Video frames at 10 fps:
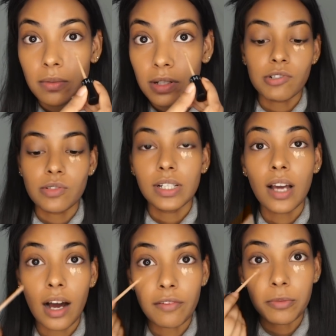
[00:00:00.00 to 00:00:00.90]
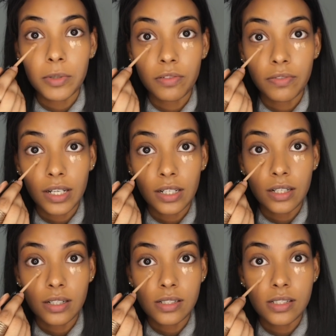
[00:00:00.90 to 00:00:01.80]
It was really hard for me to find a
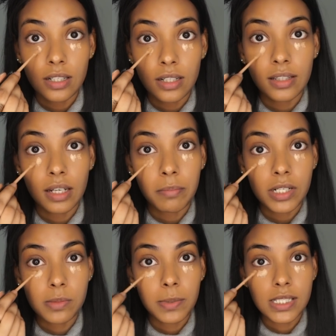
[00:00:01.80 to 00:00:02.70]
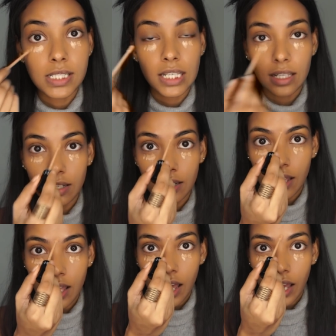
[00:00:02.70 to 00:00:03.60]
concealer that matched my skin,
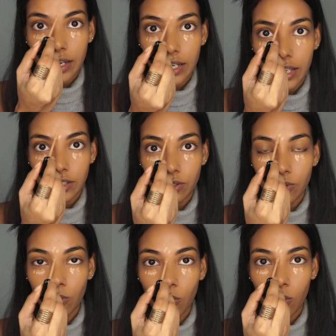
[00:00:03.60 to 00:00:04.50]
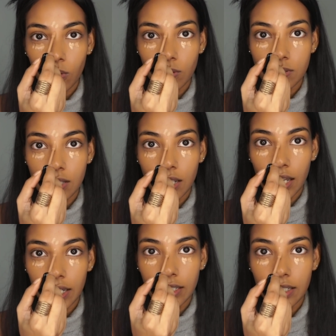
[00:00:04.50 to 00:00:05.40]
and I like to go
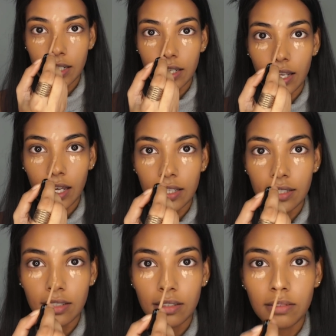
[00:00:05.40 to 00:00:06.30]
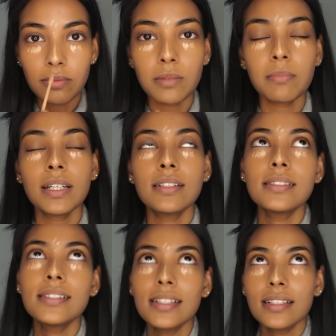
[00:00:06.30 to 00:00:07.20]
slightly lighter with my
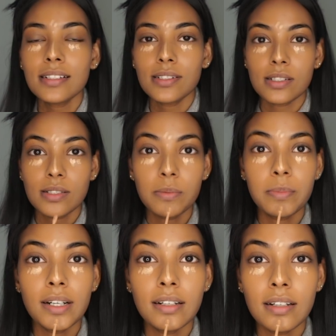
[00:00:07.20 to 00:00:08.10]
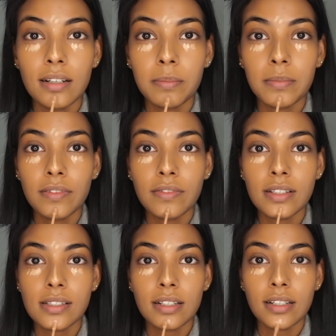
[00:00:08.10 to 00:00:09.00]
concealer just to brighten up my
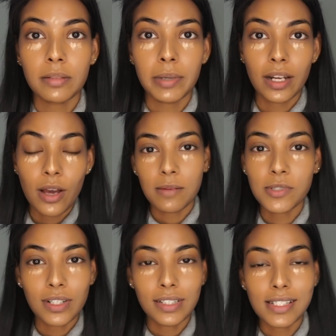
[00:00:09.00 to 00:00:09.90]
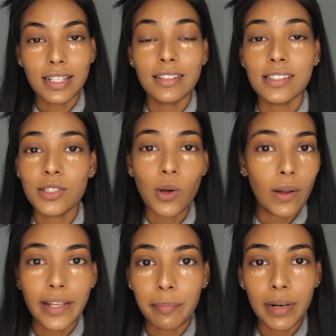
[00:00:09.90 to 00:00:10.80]
face a little bit. When it comes to concealer, this is all
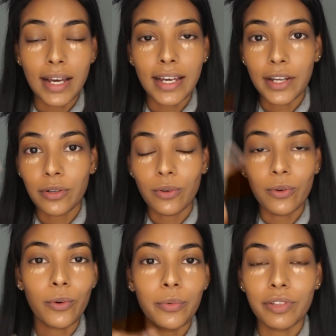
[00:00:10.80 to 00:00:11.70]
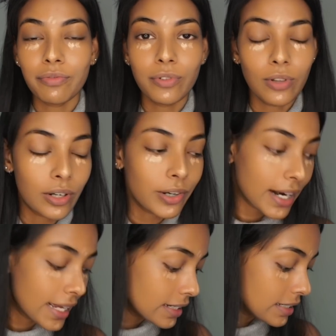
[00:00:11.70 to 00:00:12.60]
I apply. I don't go with the full-on
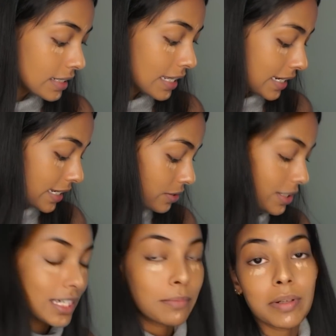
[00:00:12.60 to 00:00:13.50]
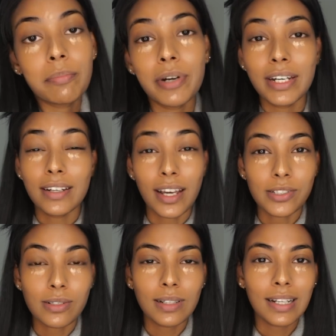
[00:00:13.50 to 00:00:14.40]
triangle. I like to keep it pretty
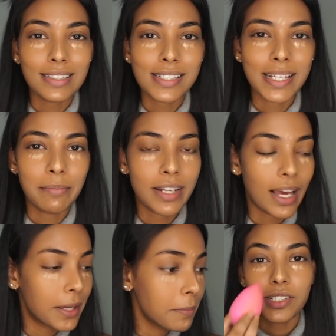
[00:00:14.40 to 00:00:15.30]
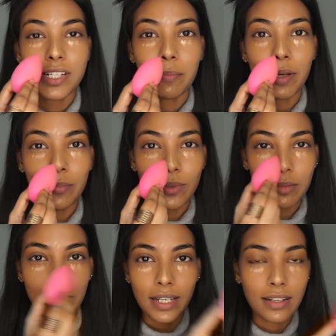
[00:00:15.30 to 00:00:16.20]
natural at the same time. Just take my beauty
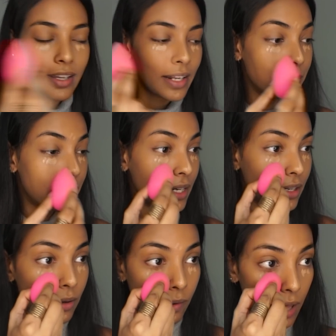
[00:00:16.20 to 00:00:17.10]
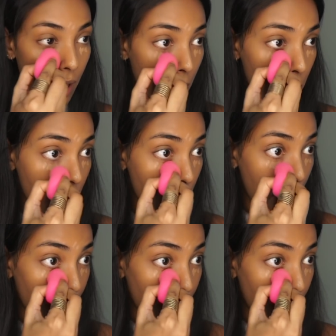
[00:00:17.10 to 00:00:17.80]
blender and I blend it all out.